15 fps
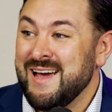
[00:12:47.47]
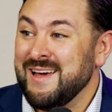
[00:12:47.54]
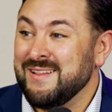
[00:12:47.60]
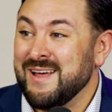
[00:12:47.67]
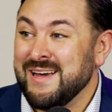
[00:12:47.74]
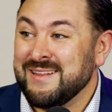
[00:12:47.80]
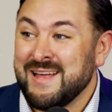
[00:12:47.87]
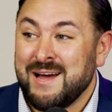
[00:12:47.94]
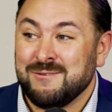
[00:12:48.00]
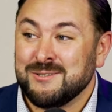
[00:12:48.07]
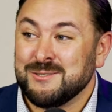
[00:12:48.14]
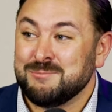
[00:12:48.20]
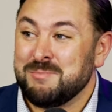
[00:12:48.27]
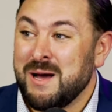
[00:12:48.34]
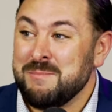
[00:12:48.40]
And, like, that
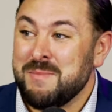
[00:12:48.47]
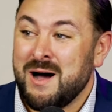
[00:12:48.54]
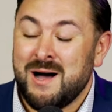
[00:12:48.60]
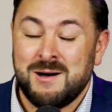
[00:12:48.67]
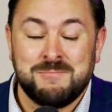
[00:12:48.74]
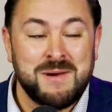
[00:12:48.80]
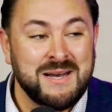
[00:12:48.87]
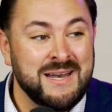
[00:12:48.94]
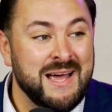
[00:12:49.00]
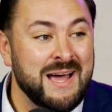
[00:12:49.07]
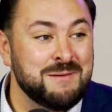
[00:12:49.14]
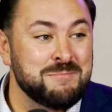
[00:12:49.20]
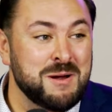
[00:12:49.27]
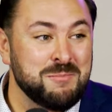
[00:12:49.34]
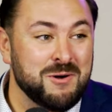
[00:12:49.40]
was my mom, my
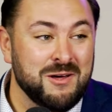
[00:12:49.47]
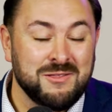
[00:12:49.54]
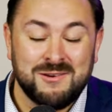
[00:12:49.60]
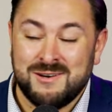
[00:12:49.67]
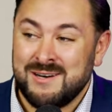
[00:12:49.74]
dad, my brother,